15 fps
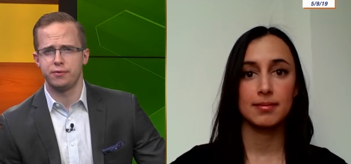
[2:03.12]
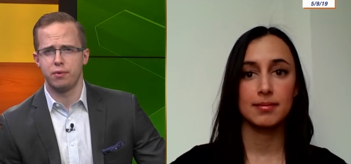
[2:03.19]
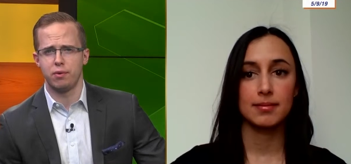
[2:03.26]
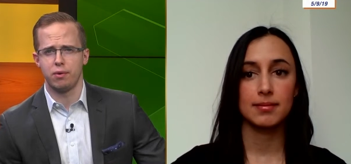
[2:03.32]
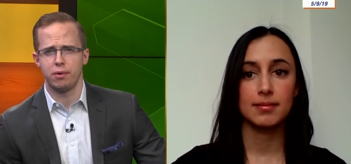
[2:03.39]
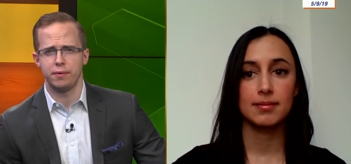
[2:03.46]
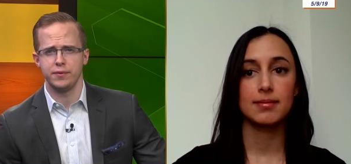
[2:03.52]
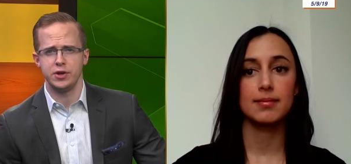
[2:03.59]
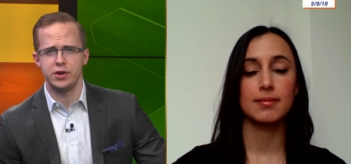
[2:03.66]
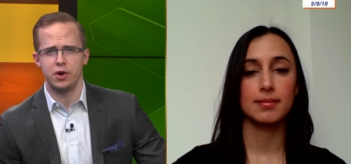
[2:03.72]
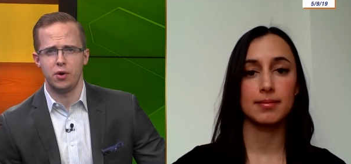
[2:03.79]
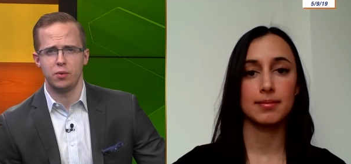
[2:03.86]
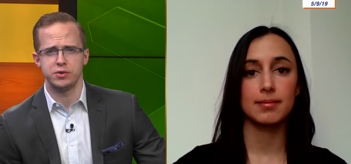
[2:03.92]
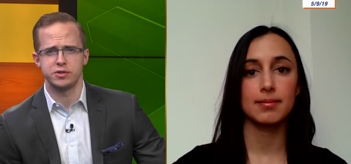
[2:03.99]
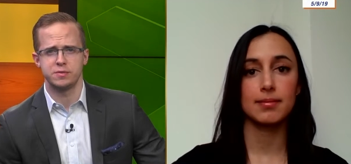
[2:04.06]
Speaker 1: for, you
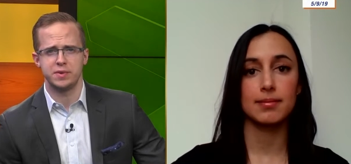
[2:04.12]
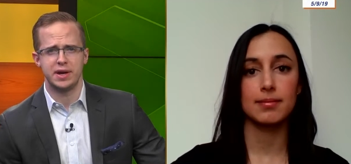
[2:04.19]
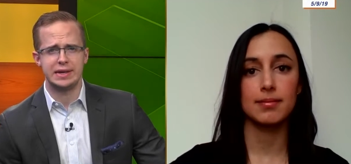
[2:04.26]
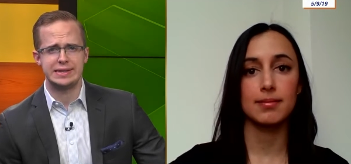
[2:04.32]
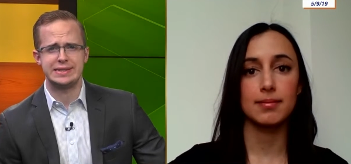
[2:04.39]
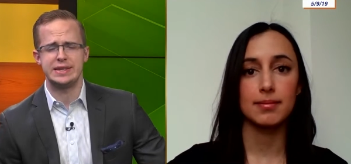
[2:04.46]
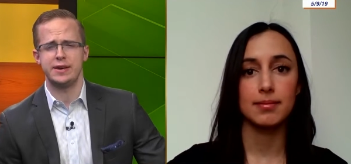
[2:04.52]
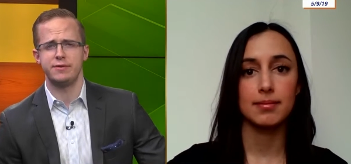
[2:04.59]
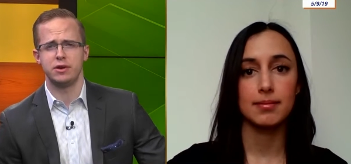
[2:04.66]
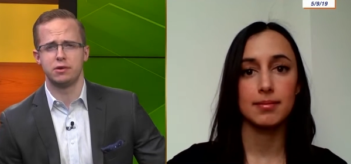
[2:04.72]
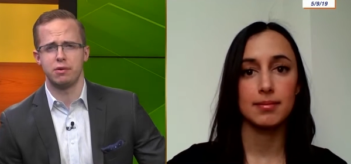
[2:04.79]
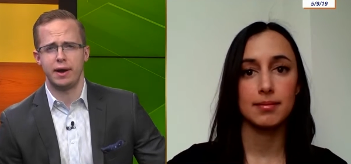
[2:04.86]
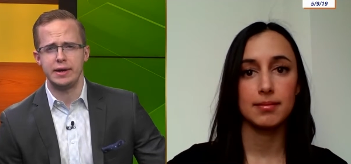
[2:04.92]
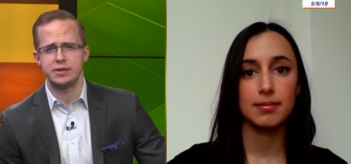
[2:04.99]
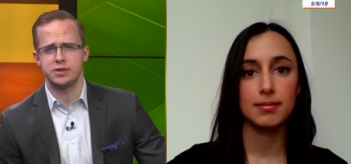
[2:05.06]
know, some kind of saving
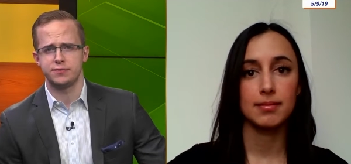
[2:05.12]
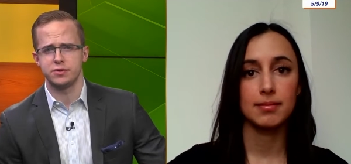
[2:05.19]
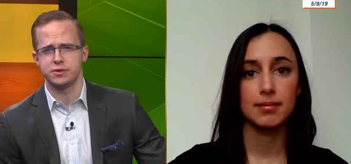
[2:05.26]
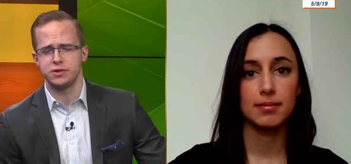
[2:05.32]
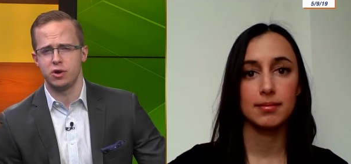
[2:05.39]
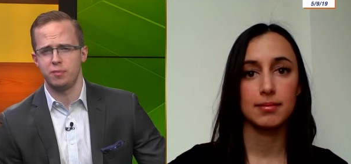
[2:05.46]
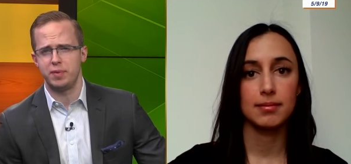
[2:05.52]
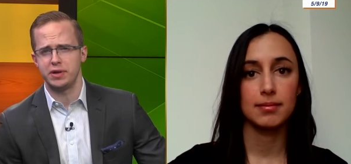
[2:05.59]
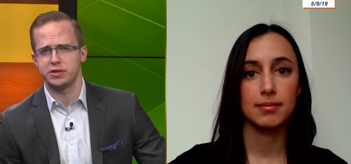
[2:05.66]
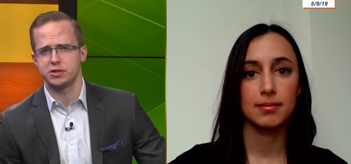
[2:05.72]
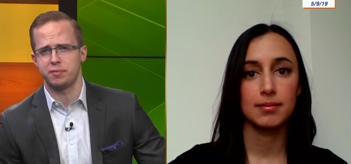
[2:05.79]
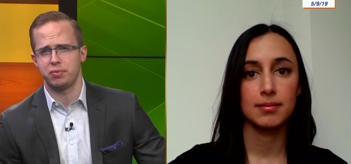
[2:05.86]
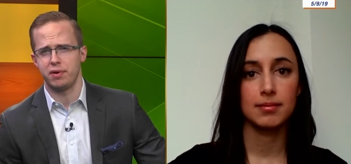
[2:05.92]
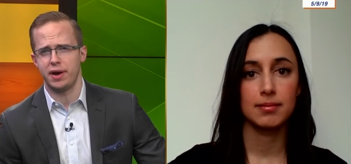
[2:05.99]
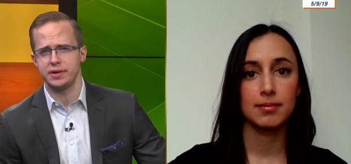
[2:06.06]
grace if there's no big
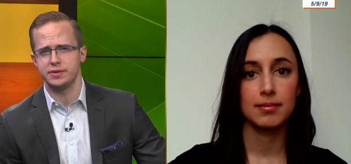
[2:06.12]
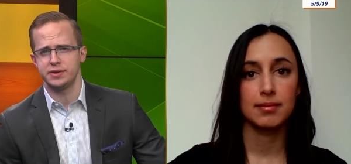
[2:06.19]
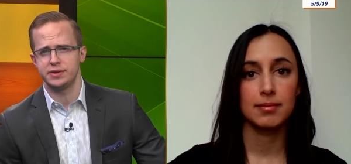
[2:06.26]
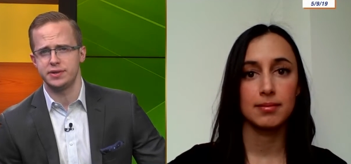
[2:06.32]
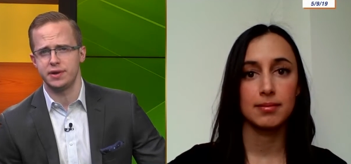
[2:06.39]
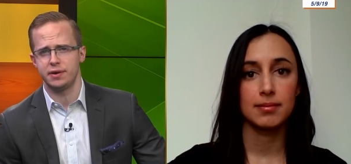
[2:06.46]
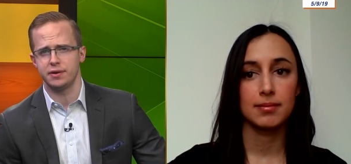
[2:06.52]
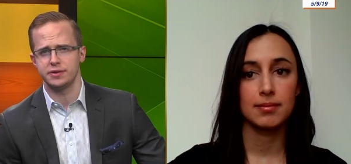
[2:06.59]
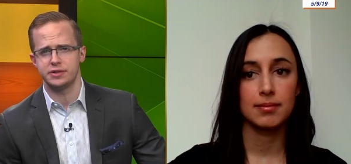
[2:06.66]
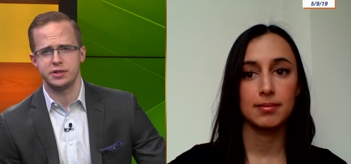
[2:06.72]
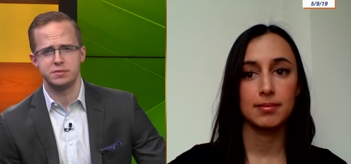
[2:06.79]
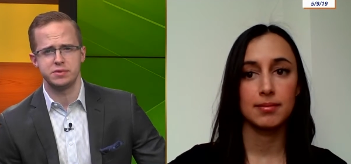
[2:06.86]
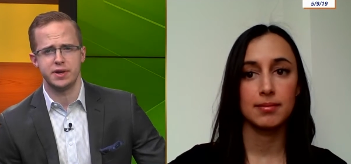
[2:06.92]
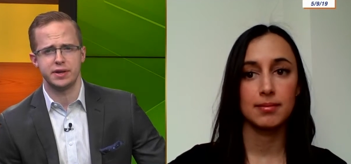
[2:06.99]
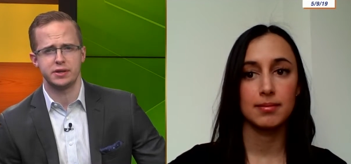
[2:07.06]
surprises here? It
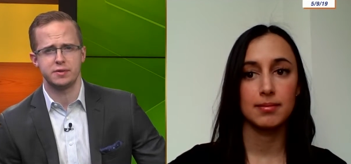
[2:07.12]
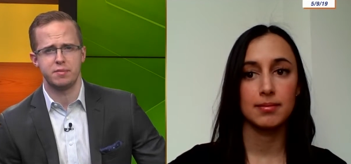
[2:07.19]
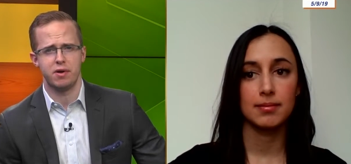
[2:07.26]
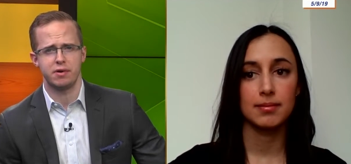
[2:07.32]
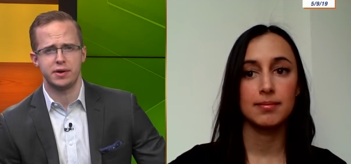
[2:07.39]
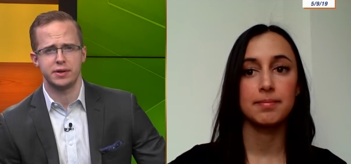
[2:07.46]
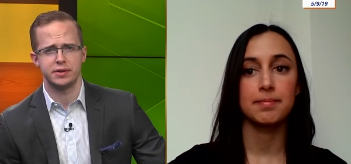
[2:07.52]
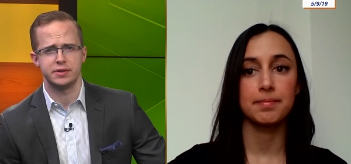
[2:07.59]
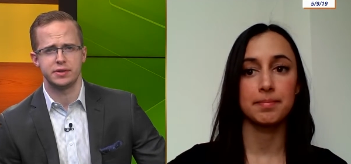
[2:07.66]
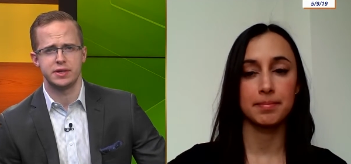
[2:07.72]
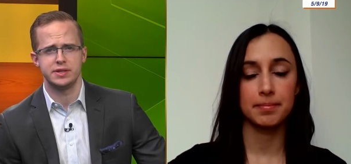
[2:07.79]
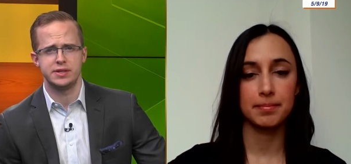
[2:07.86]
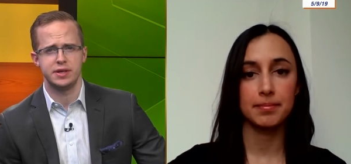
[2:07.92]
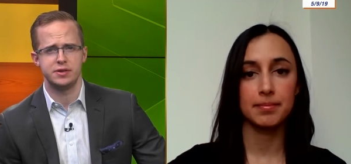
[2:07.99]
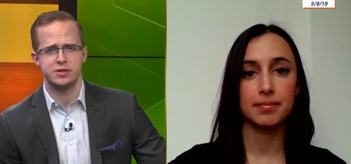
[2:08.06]
seems like the market
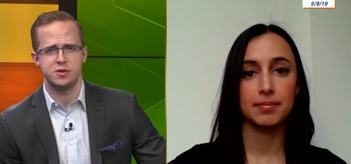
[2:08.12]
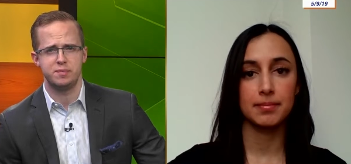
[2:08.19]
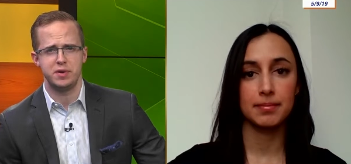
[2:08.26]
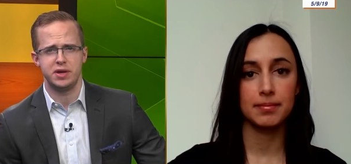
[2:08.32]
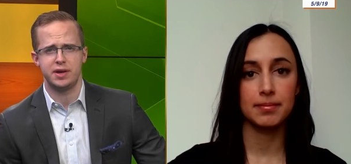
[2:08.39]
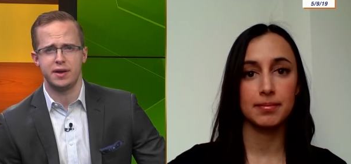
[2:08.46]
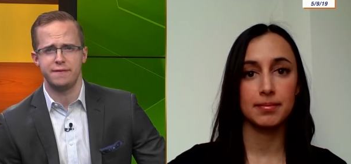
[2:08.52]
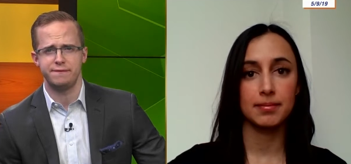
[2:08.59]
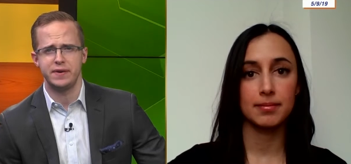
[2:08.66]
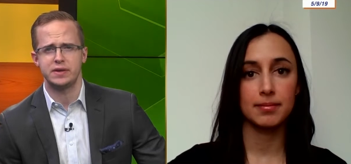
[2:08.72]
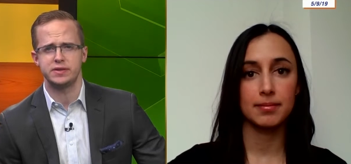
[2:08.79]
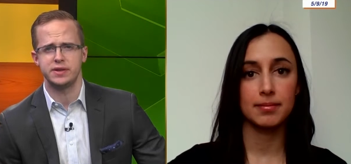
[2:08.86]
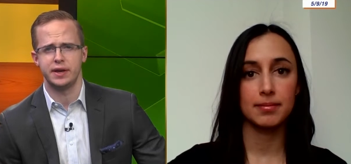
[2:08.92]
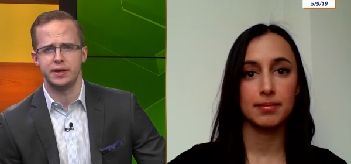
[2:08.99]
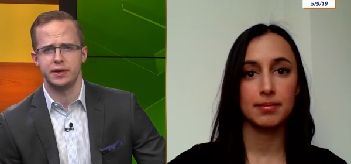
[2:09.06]
continues to be kind of
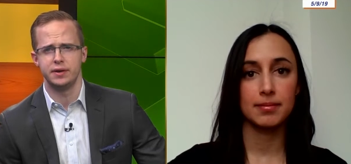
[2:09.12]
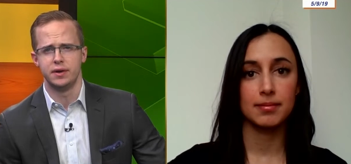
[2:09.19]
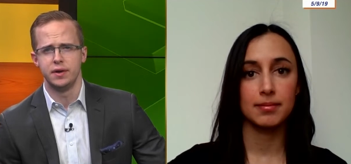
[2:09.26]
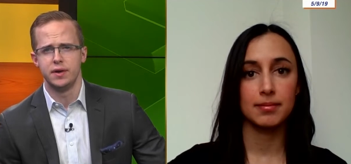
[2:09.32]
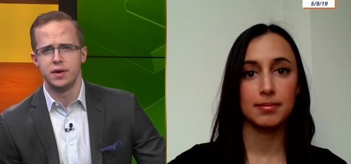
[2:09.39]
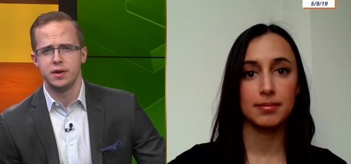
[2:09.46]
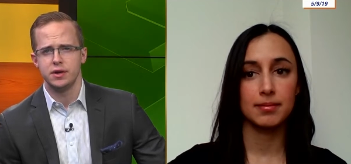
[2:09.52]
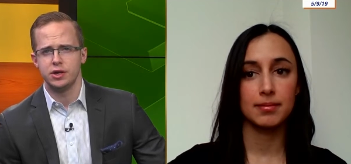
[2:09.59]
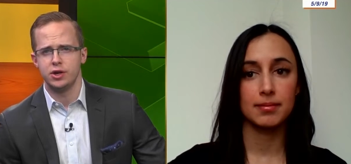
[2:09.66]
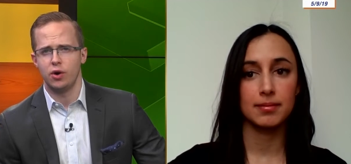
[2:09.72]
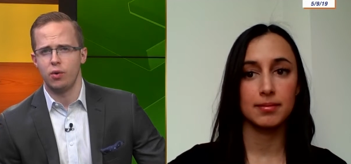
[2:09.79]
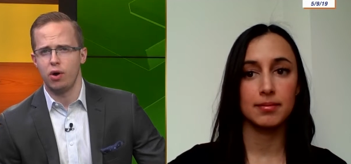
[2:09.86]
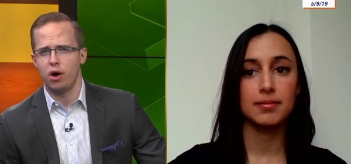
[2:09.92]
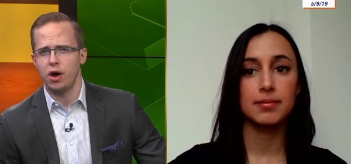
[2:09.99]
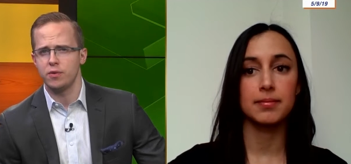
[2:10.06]
fixated, you know,
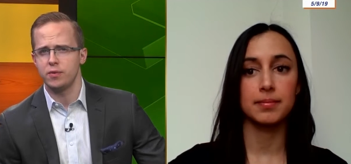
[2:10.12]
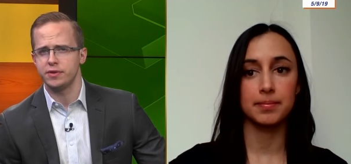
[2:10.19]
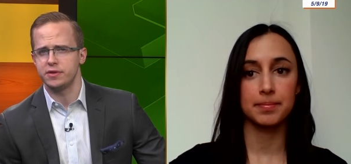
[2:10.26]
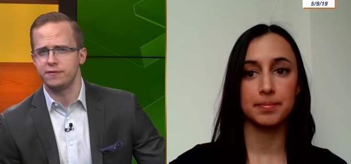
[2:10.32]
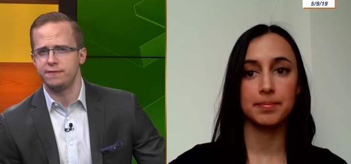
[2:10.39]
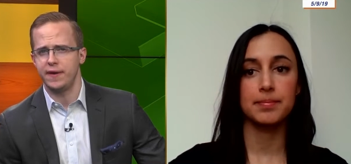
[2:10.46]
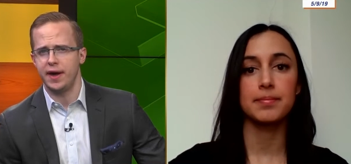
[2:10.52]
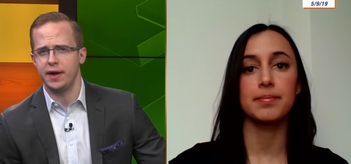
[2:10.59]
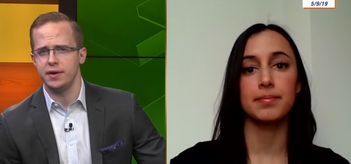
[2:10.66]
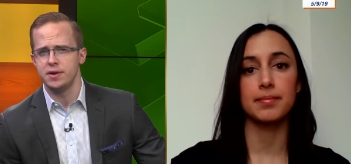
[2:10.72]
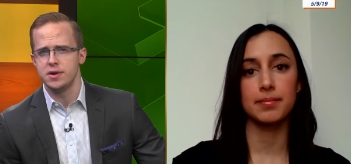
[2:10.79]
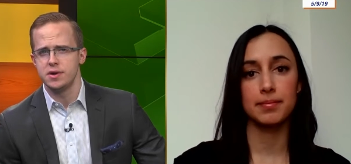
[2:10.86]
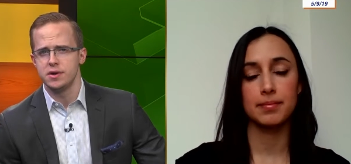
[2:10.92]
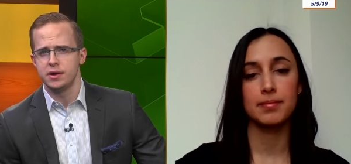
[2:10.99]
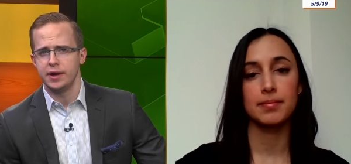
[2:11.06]
on what the Fed
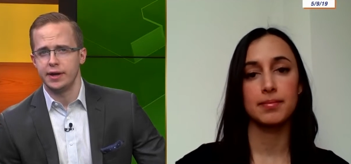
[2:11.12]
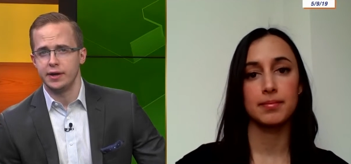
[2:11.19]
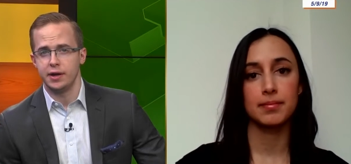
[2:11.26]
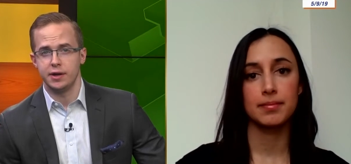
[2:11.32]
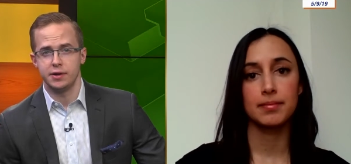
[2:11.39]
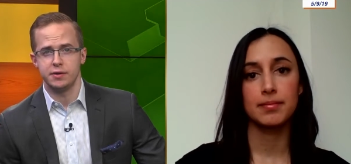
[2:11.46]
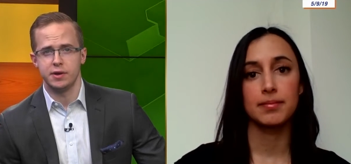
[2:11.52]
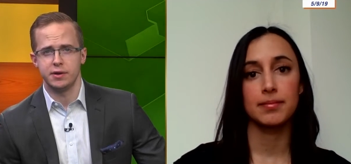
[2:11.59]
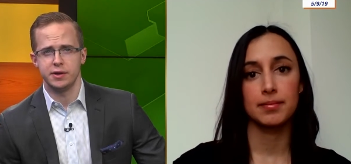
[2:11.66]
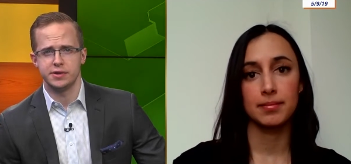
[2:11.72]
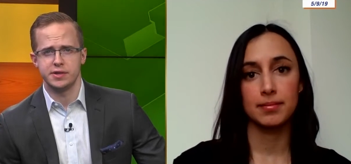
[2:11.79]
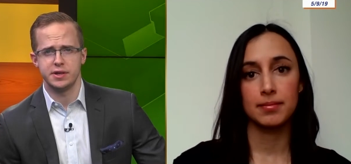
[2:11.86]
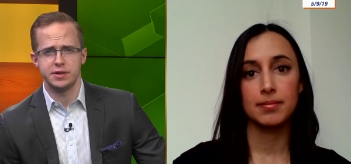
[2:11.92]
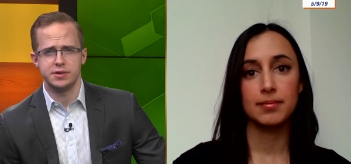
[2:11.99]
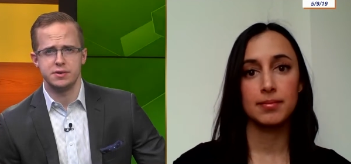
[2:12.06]
and, and uh, is
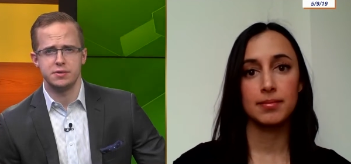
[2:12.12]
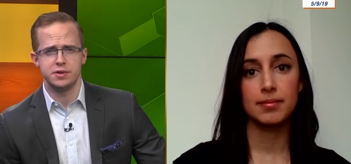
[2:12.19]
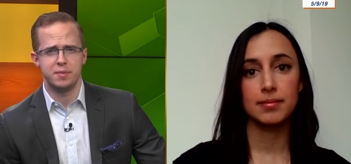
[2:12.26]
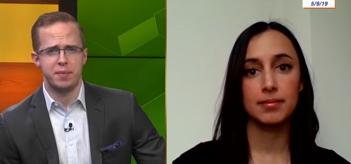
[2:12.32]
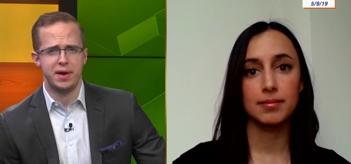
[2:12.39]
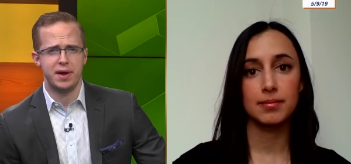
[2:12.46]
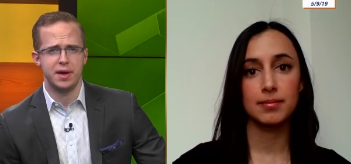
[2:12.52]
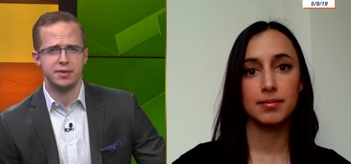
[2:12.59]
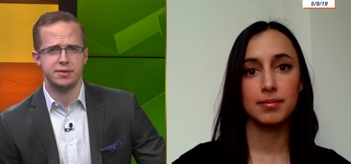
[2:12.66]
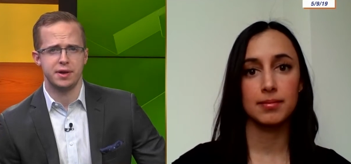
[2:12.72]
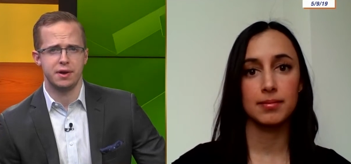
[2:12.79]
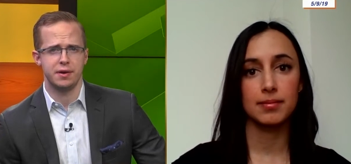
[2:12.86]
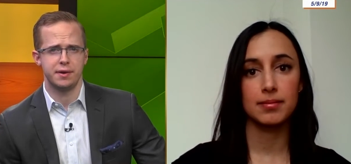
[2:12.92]
going to do in the path there.